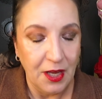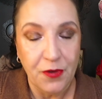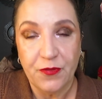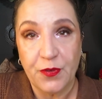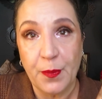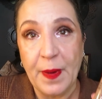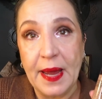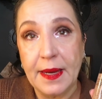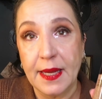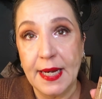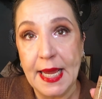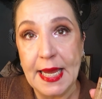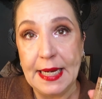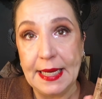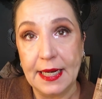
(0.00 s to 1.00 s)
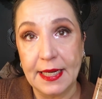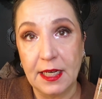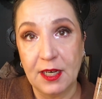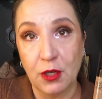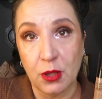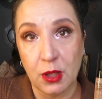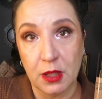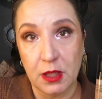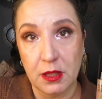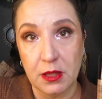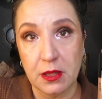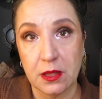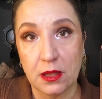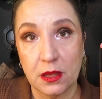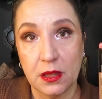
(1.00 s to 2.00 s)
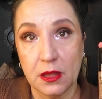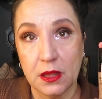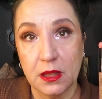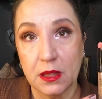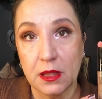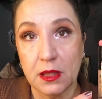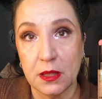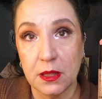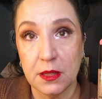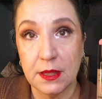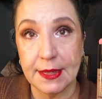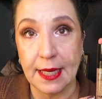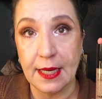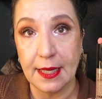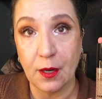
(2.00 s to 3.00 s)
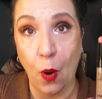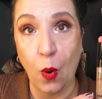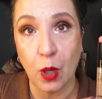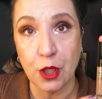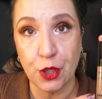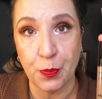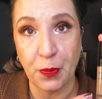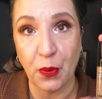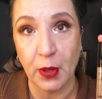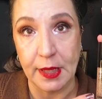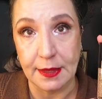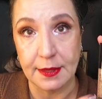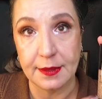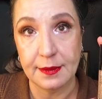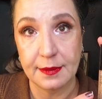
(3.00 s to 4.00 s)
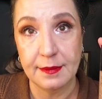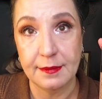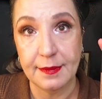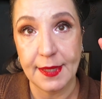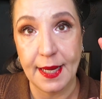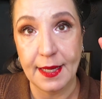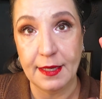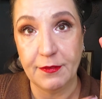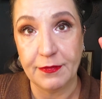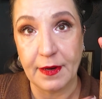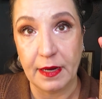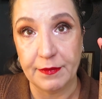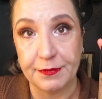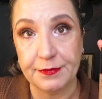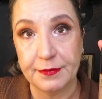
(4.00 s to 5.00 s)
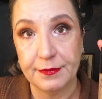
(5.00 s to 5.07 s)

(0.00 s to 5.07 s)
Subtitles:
For my Canadian girls, say, hoard your points. $85.